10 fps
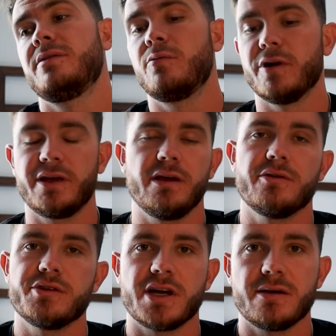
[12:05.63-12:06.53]
working
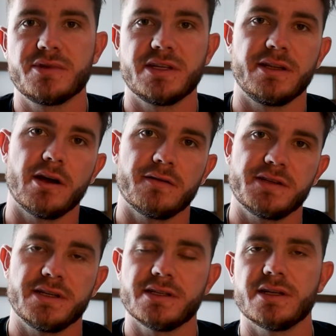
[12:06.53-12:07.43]
other jobs in the off
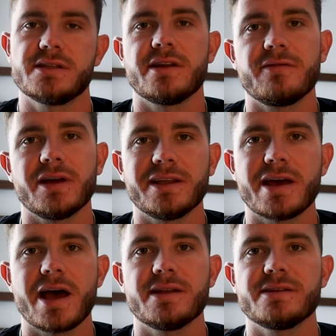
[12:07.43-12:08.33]
season and stuff like
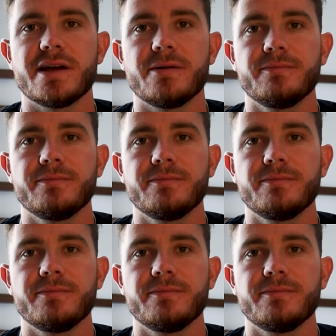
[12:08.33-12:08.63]
that. So